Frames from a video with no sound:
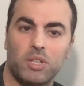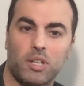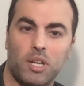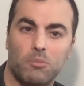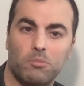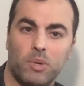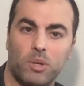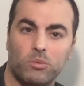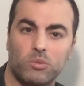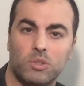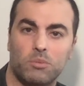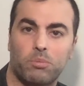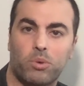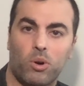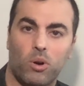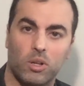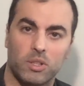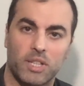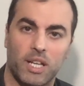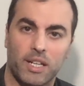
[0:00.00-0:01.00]
about the
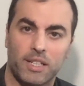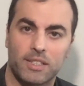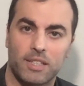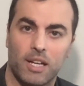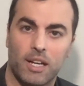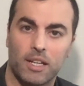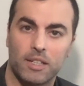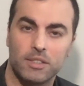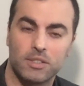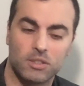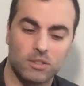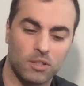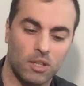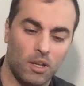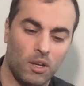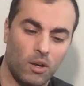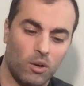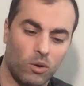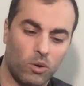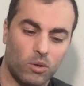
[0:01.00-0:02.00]
productized
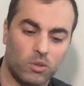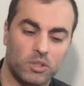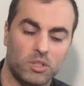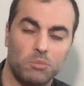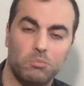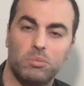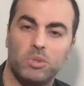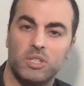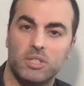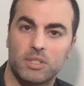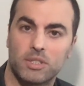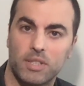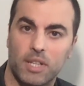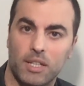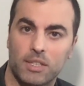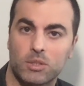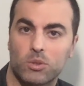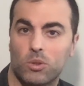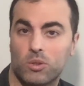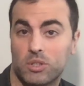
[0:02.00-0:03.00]
or the
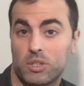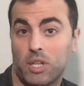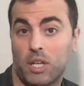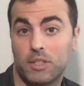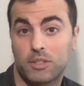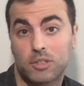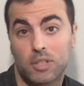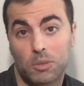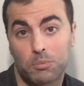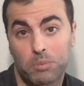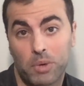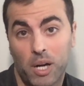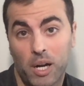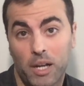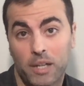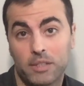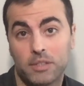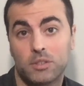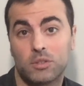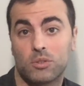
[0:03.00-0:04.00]
business or the
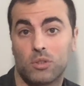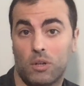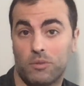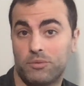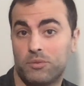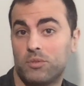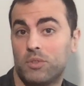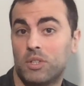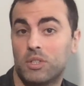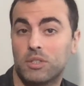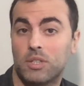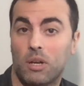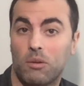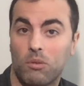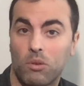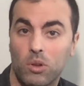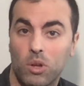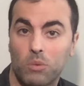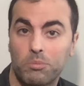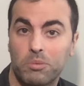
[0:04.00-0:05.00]
enterprise software
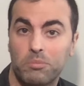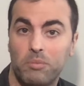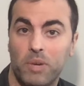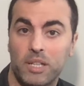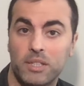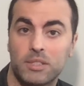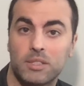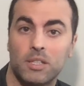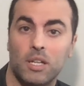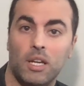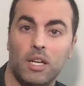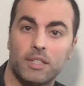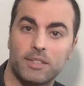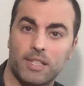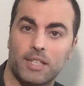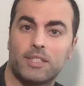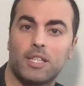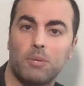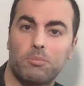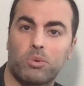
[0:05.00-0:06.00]
development,
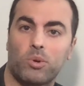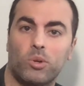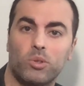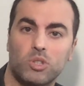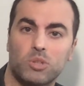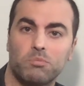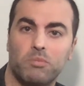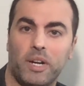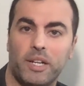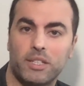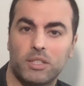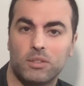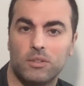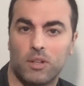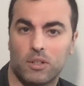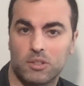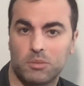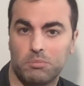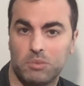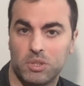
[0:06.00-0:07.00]
that approach might
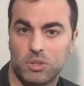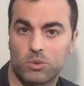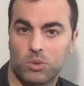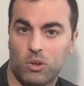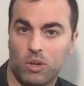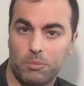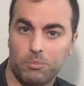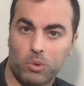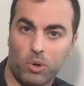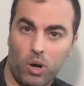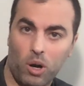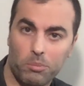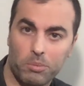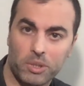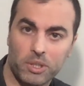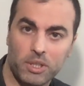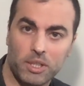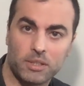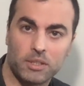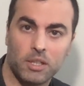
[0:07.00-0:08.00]
not be so
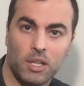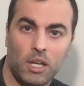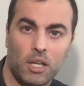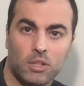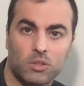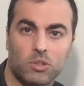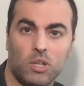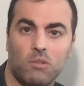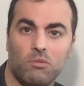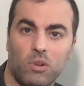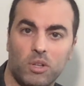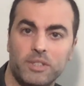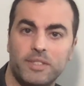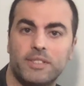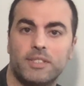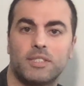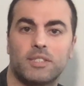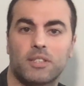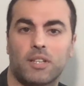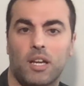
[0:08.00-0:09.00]
appropriate. So avoid
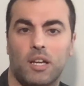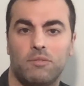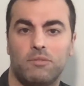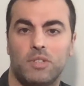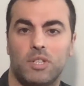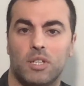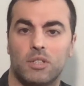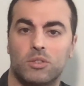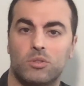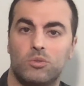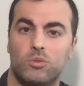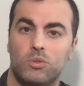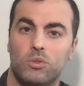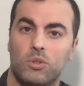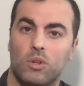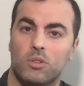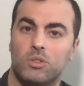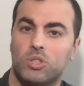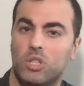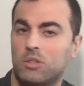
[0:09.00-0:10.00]
this caveat. Do
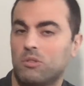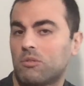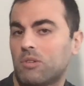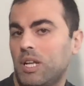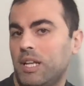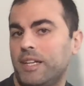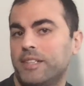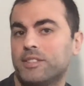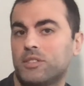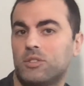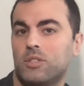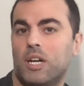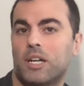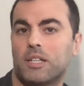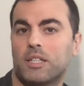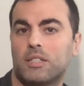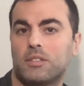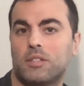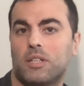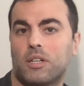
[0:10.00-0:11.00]
not generalize the
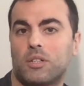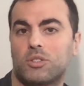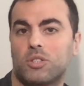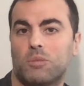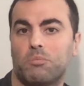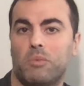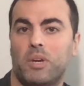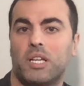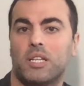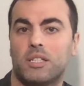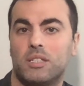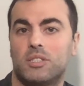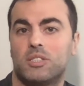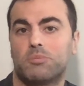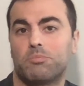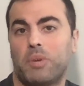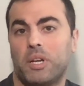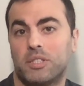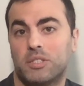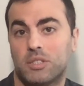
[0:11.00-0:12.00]
architecture. Make it
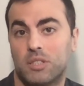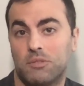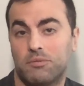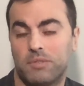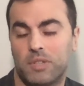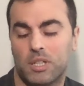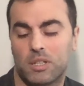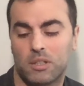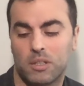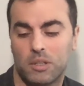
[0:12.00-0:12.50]
specific.